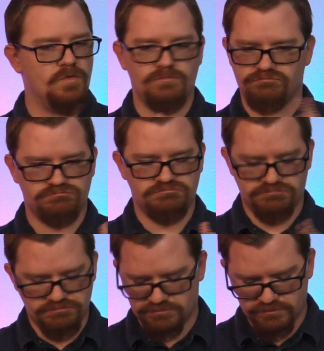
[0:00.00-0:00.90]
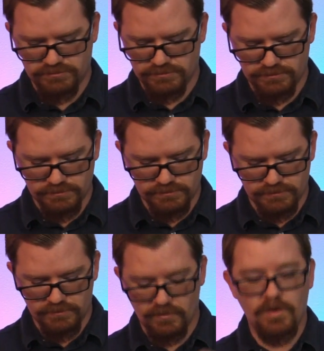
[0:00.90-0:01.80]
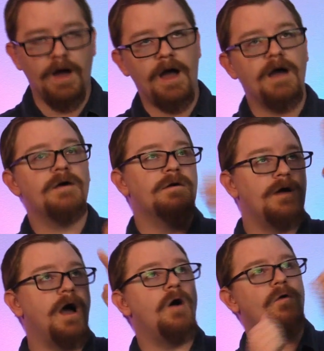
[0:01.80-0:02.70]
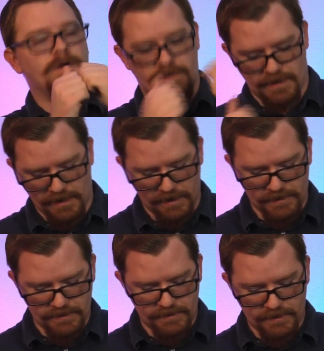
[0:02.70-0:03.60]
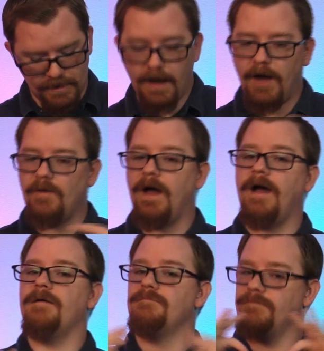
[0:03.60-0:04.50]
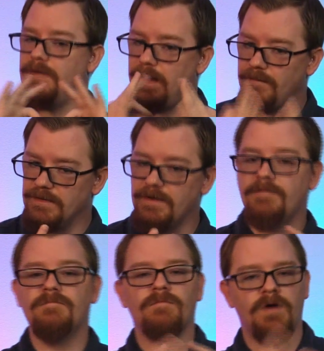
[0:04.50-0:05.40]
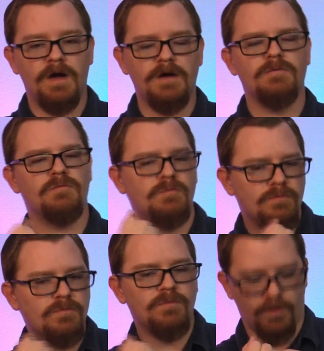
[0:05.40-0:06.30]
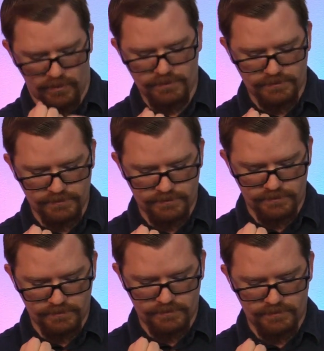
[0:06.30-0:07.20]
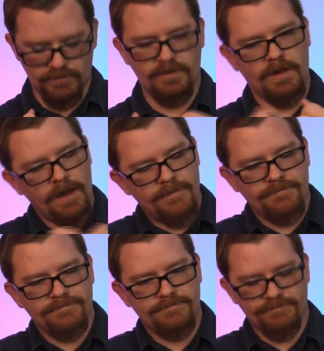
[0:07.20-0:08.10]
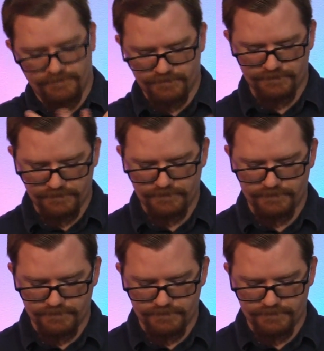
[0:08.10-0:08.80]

we're not alone, even though we're single. We have God with us. We have family, friends who love and support us.